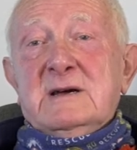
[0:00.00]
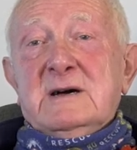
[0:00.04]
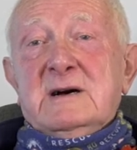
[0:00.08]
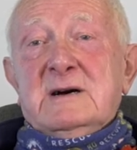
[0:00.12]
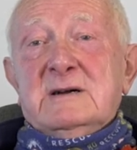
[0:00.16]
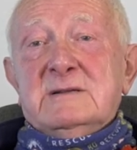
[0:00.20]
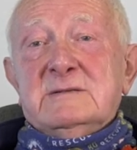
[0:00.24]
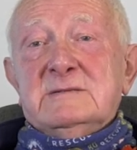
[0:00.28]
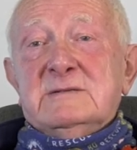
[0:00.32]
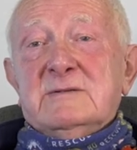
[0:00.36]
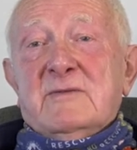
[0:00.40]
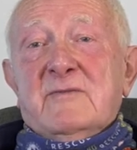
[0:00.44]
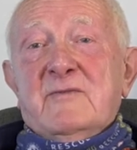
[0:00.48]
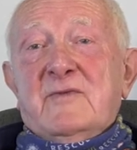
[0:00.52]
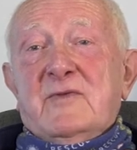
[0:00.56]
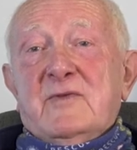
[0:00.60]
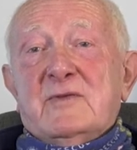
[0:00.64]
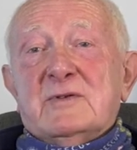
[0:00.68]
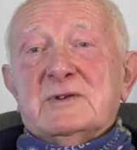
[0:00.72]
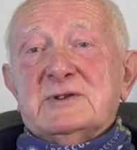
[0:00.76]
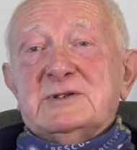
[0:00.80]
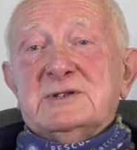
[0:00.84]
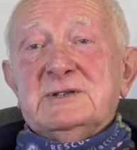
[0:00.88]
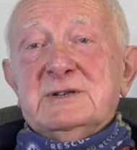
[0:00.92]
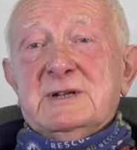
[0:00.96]
and
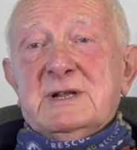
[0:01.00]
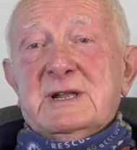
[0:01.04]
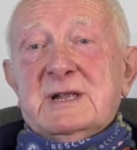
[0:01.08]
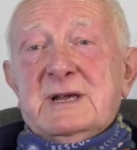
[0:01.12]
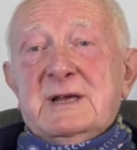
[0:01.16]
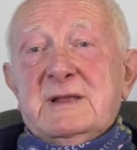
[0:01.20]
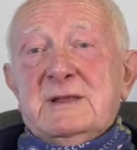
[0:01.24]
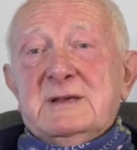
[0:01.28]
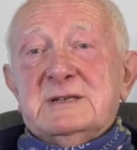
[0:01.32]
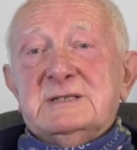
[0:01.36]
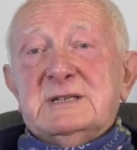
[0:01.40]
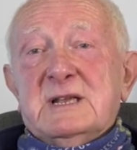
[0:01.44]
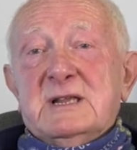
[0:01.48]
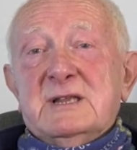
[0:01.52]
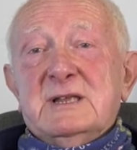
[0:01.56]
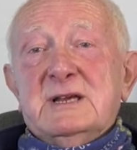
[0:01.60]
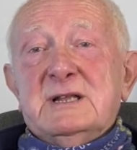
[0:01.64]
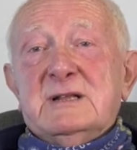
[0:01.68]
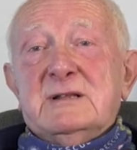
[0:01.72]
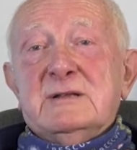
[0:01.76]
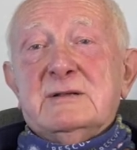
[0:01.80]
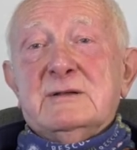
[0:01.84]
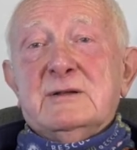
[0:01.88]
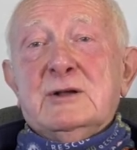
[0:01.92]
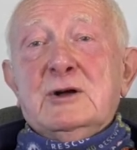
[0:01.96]
unfortunately there's a
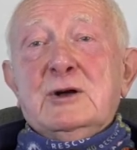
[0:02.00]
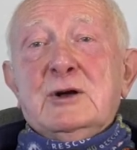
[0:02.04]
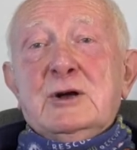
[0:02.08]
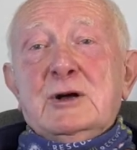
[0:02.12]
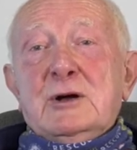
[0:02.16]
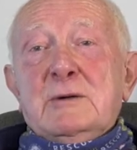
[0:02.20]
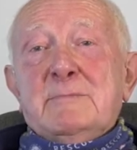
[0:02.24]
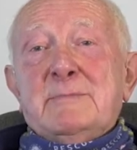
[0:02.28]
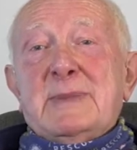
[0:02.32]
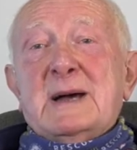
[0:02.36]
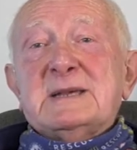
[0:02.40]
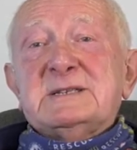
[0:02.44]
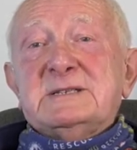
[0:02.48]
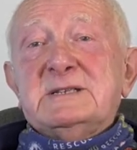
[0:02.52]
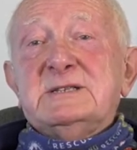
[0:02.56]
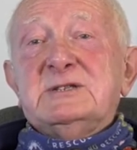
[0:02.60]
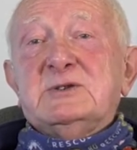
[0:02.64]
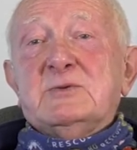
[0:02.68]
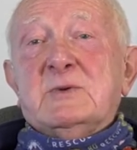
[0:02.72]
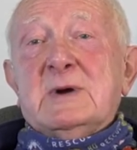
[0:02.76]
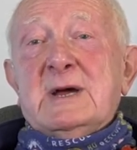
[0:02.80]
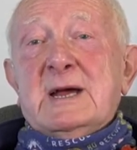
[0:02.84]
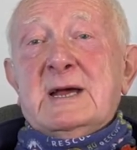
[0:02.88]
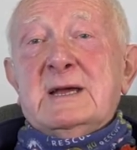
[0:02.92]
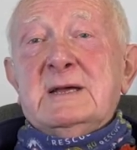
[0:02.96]
little
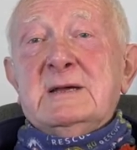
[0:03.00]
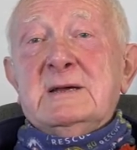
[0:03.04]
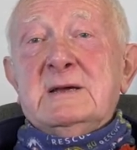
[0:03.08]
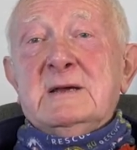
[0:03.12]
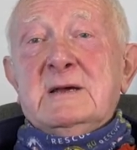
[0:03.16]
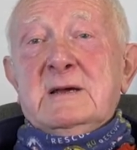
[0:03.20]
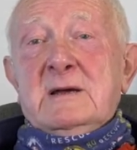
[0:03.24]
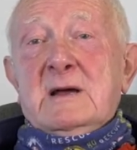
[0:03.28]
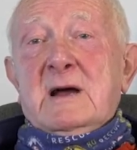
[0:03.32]
passageway